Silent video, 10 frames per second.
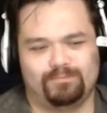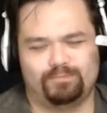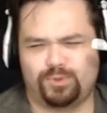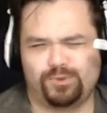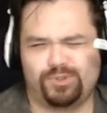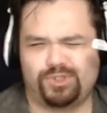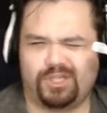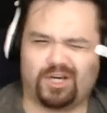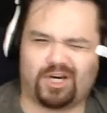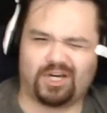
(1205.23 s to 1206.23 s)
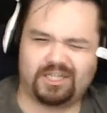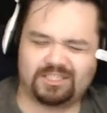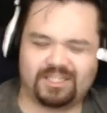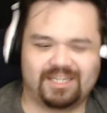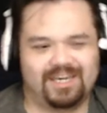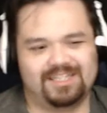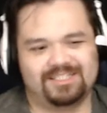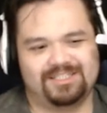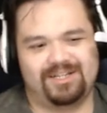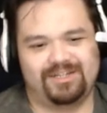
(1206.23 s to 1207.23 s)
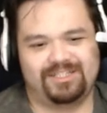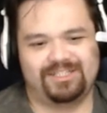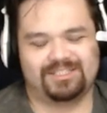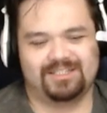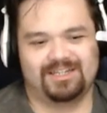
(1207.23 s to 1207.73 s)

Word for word: brutally honest. I guess you know he just